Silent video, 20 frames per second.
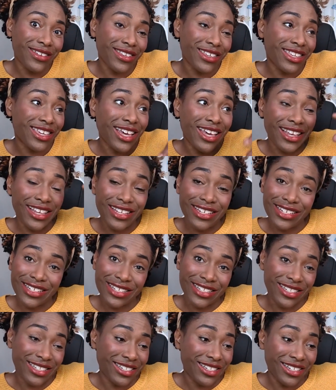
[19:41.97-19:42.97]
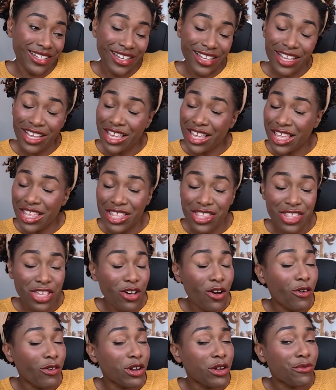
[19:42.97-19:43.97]
Because
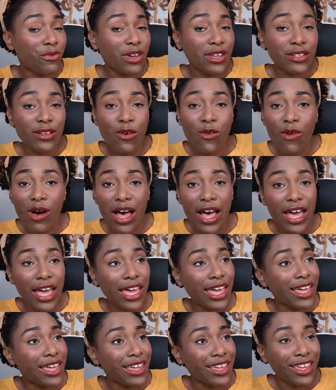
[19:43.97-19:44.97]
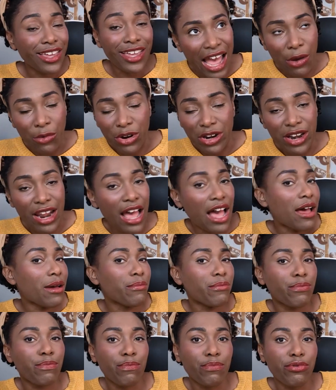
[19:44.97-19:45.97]
the only reason why I would
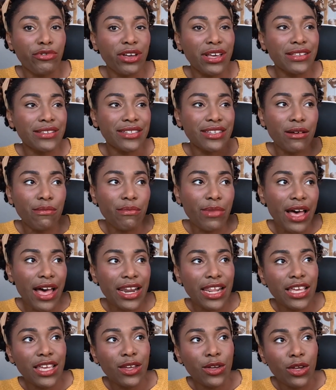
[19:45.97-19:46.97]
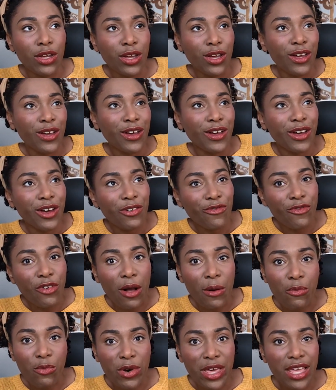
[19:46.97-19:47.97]
not bring somebody
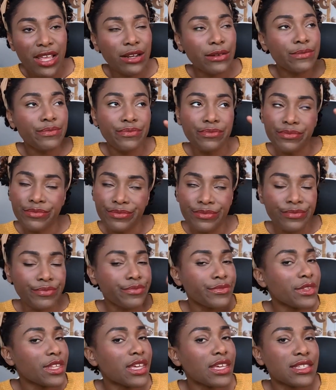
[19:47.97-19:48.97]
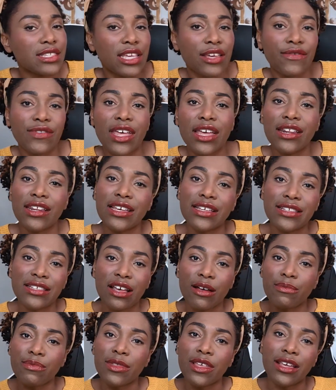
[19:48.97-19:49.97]
from when is if they did
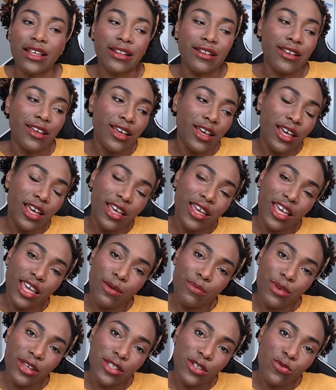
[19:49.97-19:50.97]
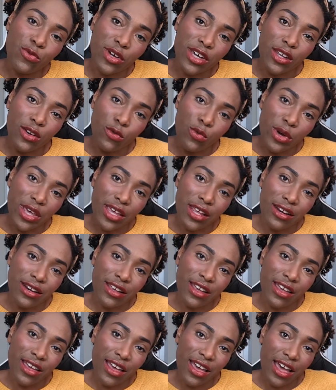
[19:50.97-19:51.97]
something in between
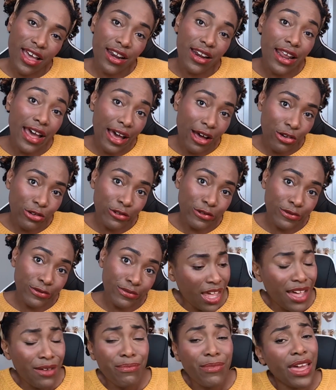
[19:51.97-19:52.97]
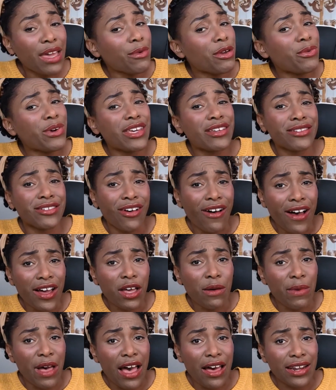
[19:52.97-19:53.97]
when and now. And maybe we can talk
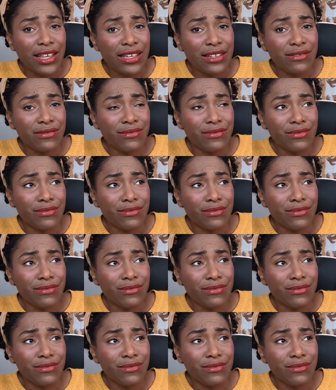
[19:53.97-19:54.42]
about it.